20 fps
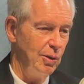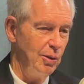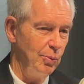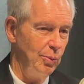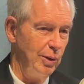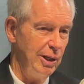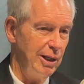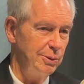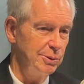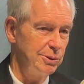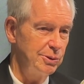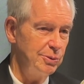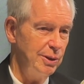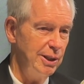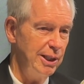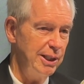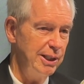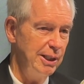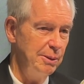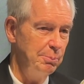Well, it was
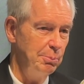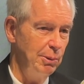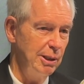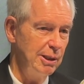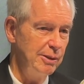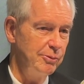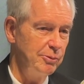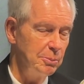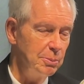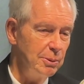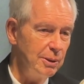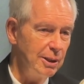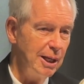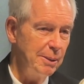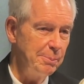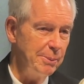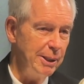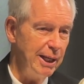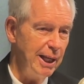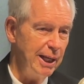really unbelievable.
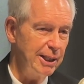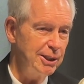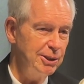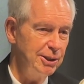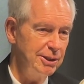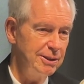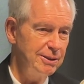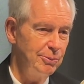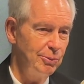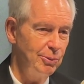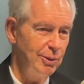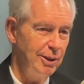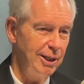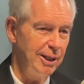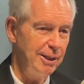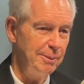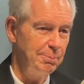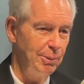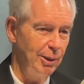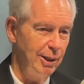I mean, I couldn't
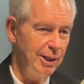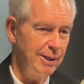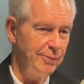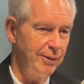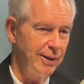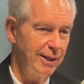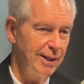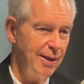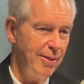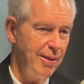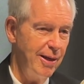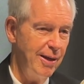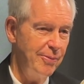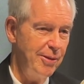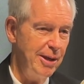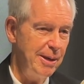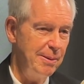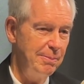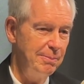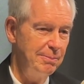really believe it. I thought
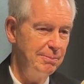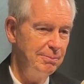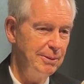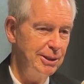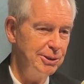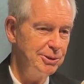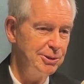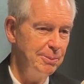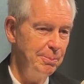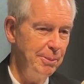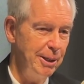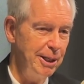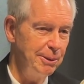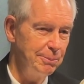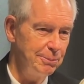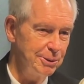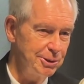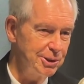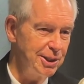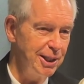they must have made
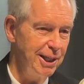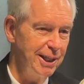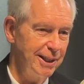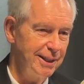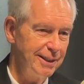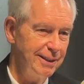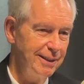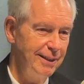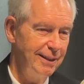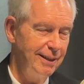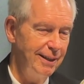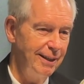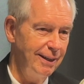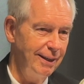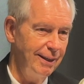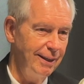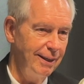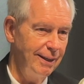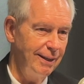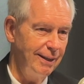a mistake.
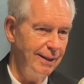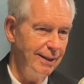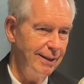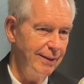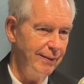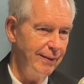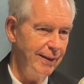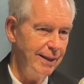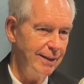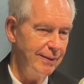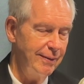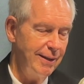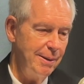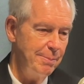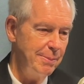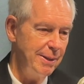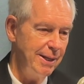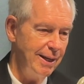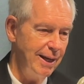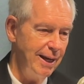
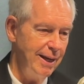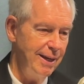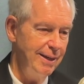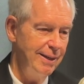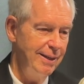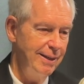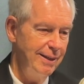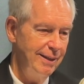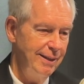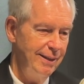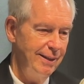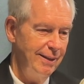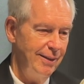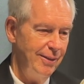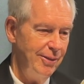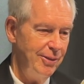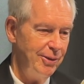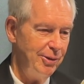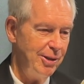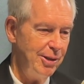
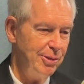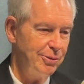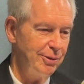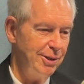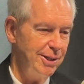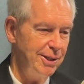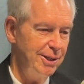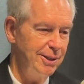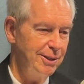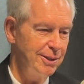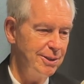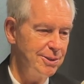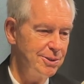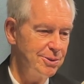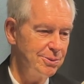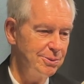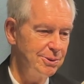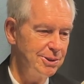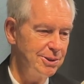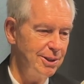33
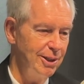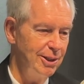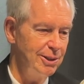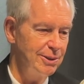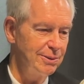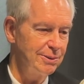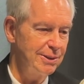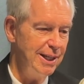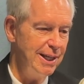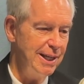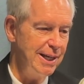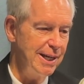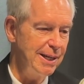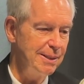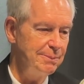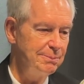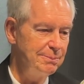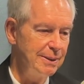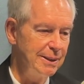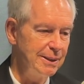years was a long
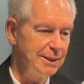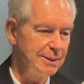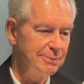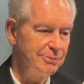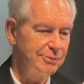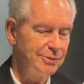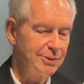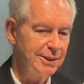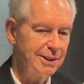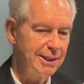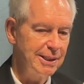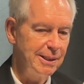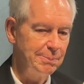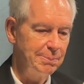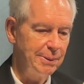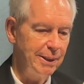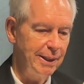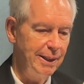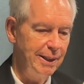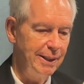time for a
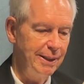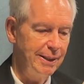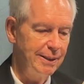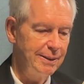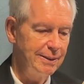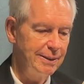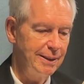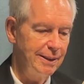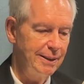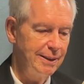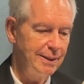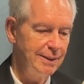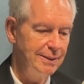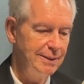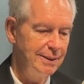company, and I